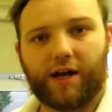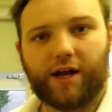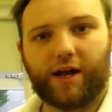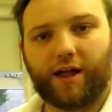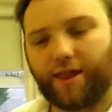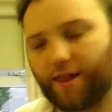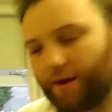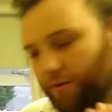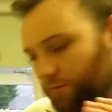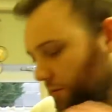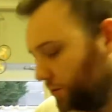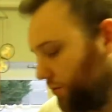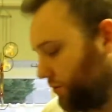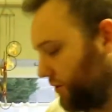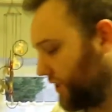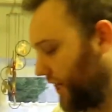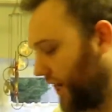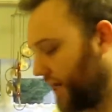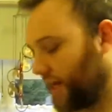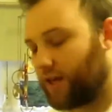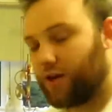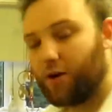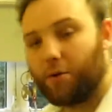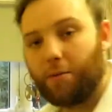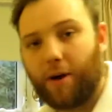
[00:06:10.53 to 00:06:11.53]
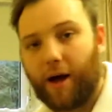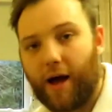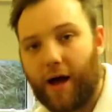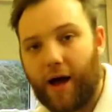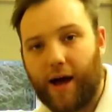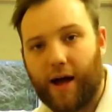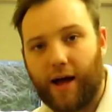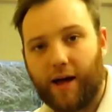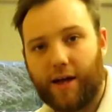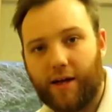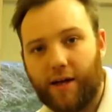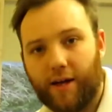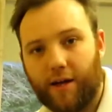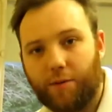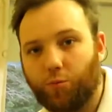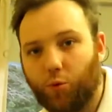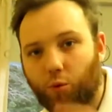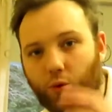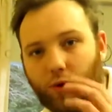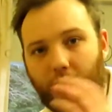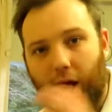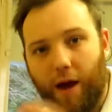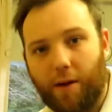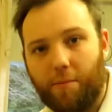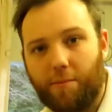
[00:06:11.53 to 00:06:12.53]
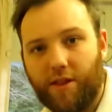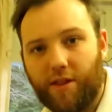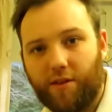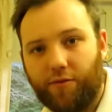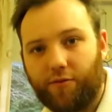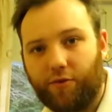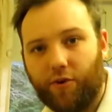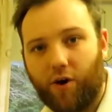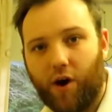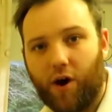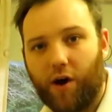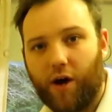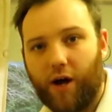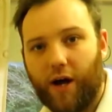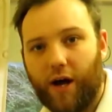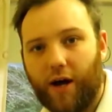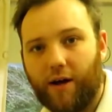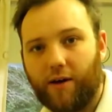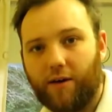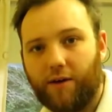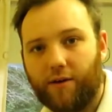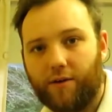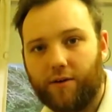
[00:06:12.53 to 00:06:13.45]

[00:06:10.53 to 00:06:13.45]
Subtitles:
And then we'll take them out and we'll get them in the fryer.